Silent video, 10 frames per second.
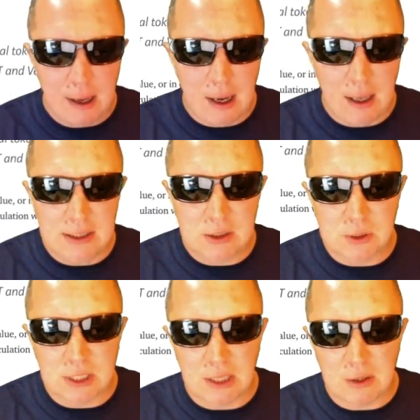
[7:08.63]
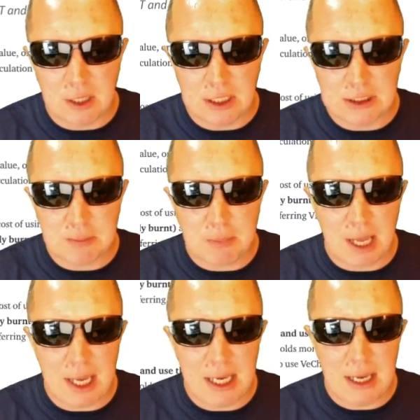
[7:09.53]
It's also going to
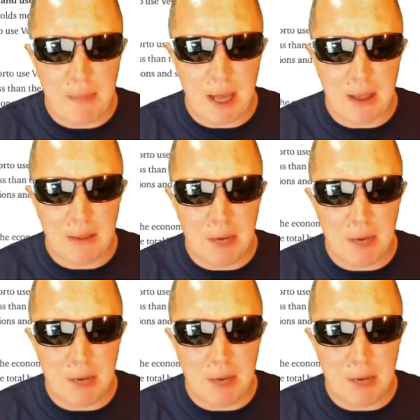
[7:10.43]
explain about the